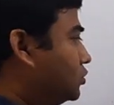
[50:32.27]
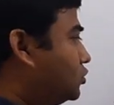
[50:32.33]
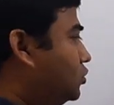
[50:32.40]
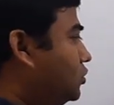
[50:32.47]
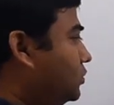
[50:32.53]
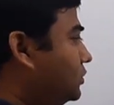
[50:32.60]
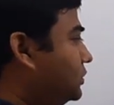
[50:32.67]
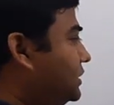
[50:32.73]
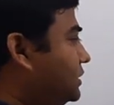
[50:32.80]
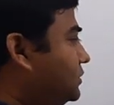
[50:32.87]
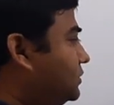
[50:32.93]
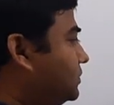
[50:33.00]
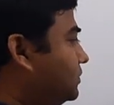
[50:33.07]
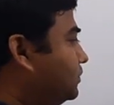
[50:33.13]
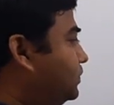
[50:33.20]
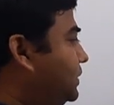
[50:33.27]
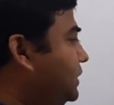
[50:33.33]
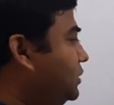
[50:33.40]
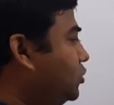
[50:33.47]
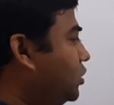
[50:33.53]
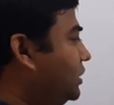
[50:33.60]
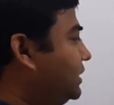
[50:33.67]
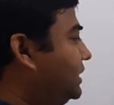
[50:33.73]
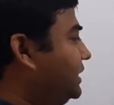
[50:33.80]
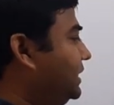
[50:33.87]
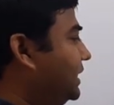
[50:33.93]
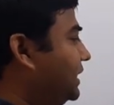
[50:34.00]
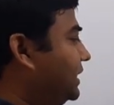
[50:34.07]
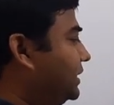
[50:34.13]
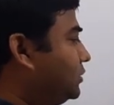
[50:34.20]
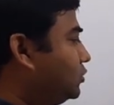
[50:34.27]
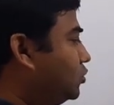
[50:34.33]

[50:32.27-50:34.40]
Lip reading: So this B dot dA,